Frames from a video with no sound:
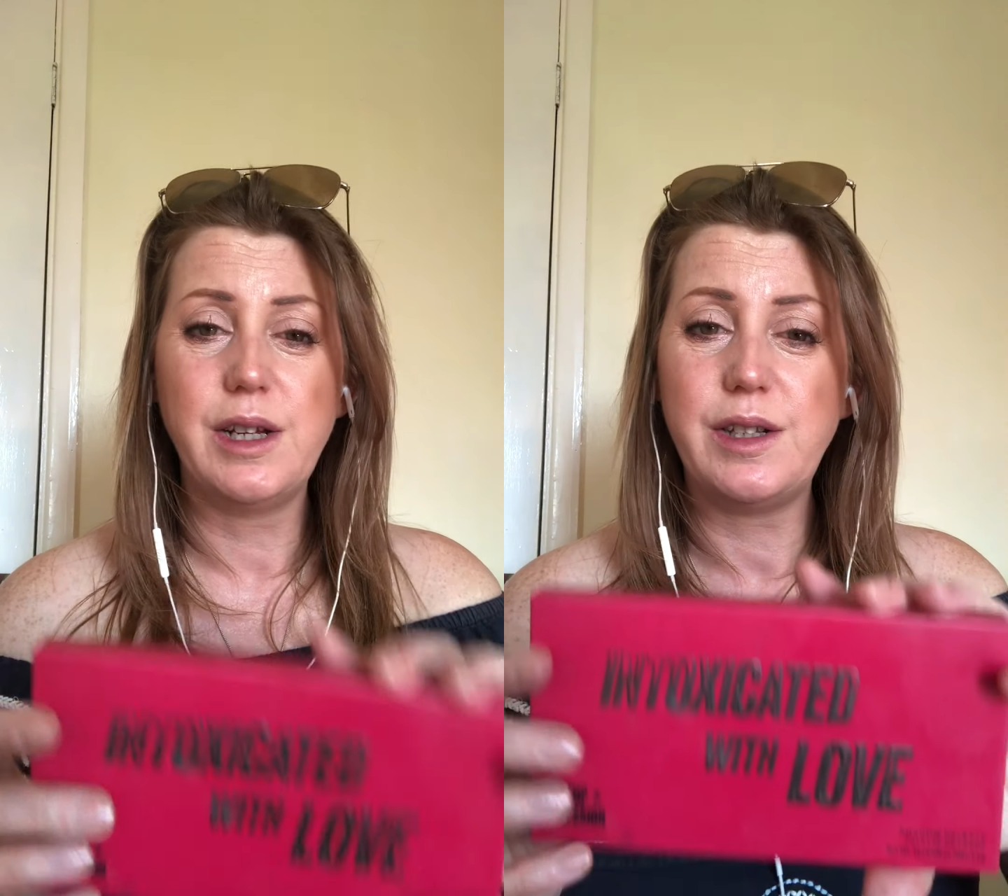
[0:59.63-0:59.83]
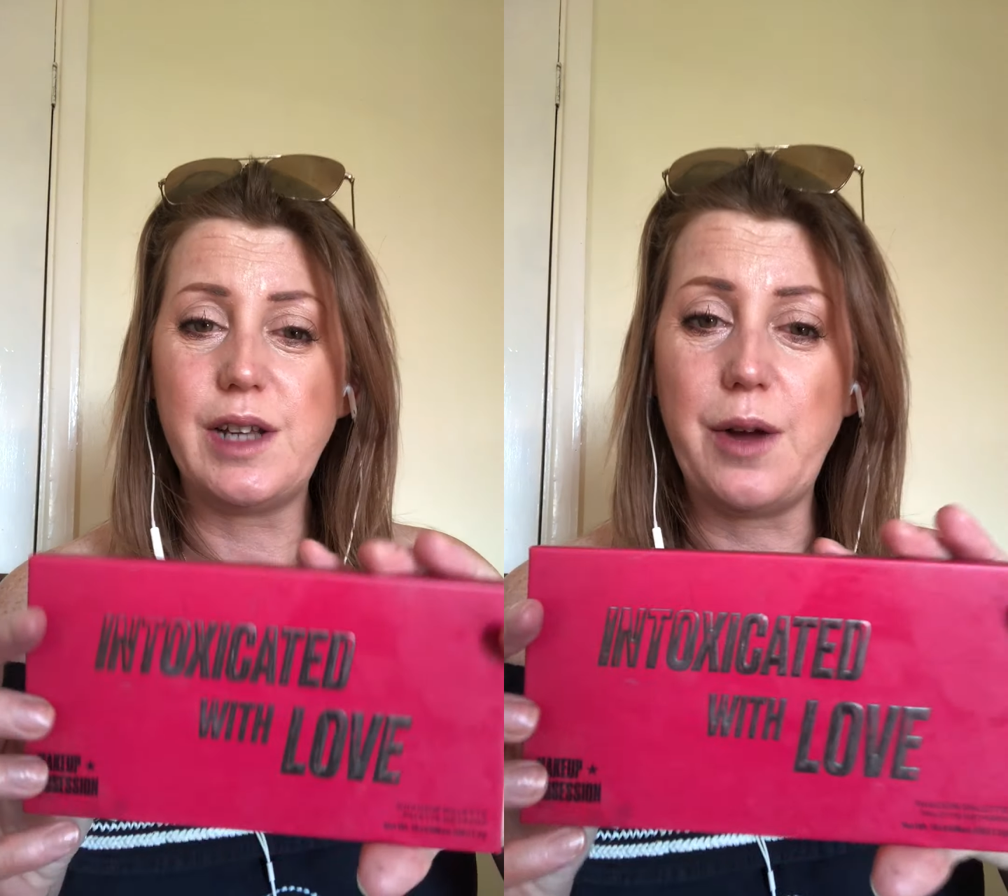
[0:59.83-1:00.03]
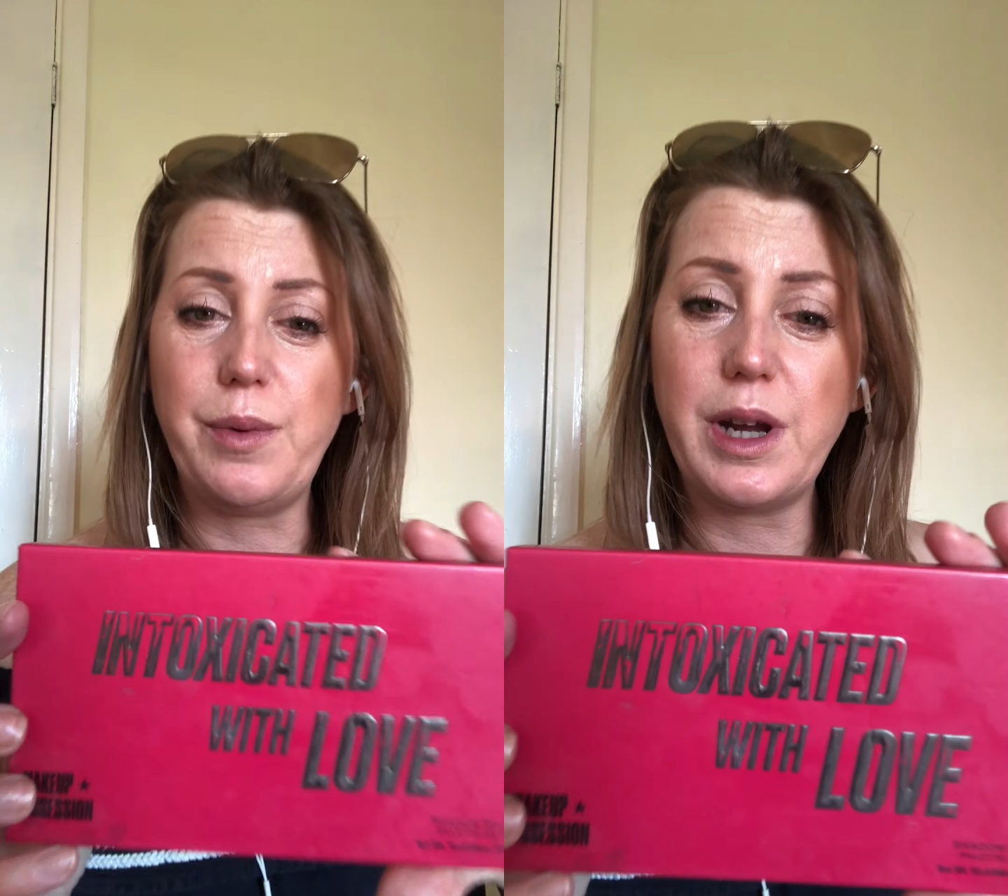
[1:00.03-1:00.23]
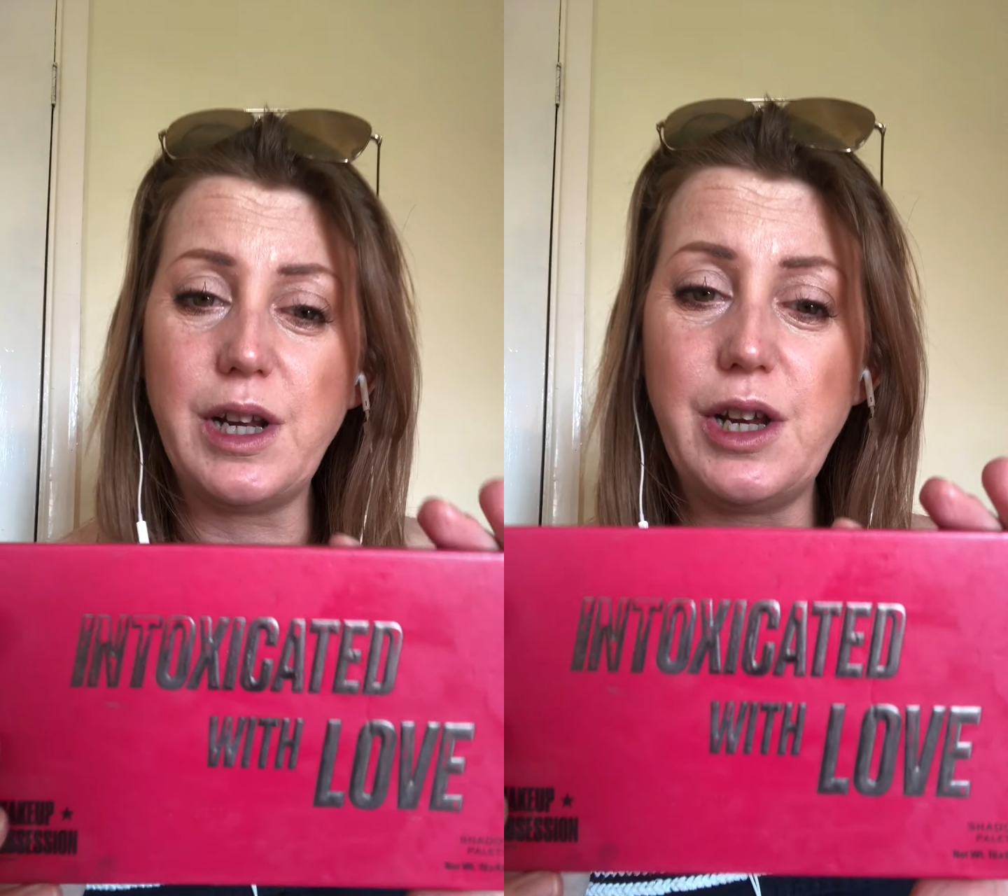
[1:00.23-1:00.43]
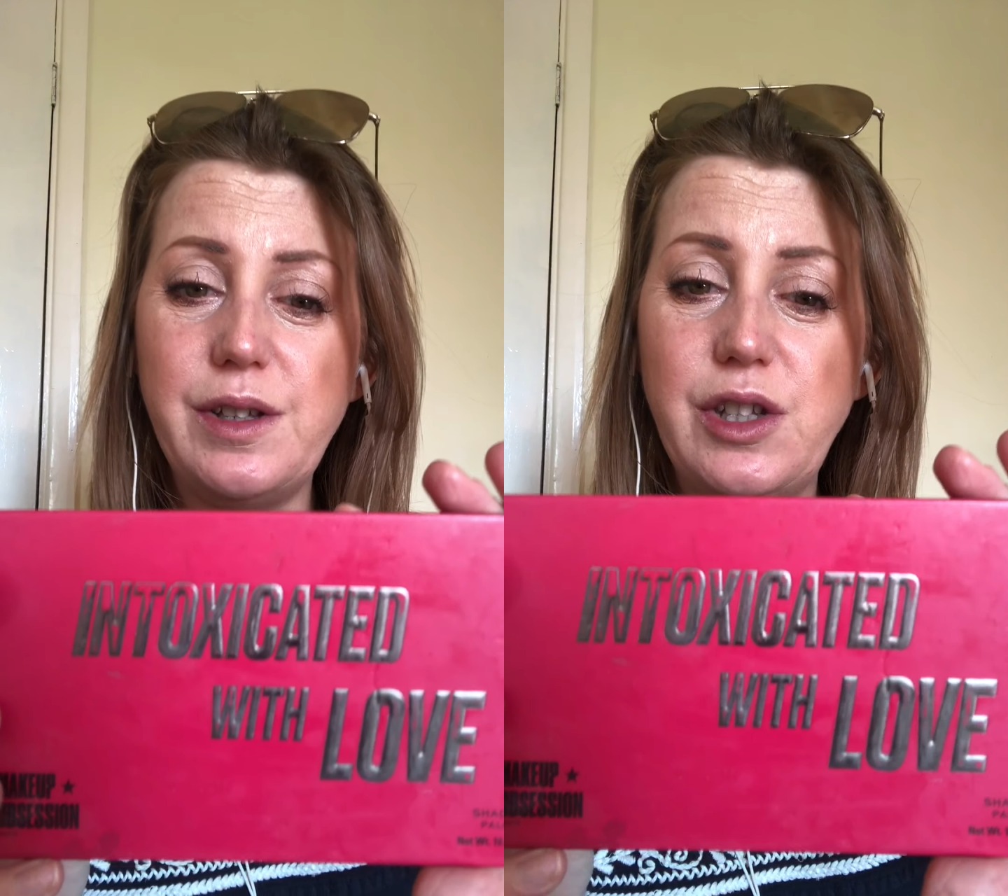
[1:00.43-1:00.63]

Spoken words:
So we're going to use